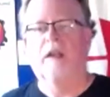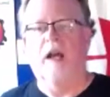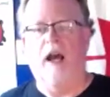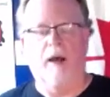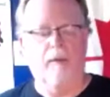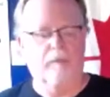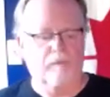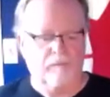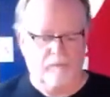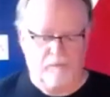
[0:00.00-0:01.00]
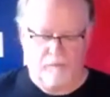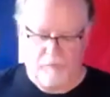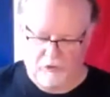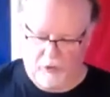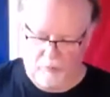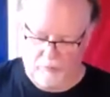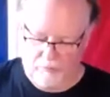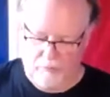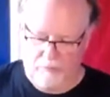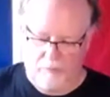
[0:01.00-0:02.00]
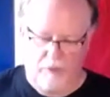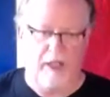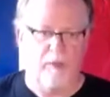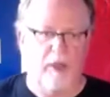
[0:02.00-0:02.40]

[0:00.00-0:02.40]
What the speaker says: So, like,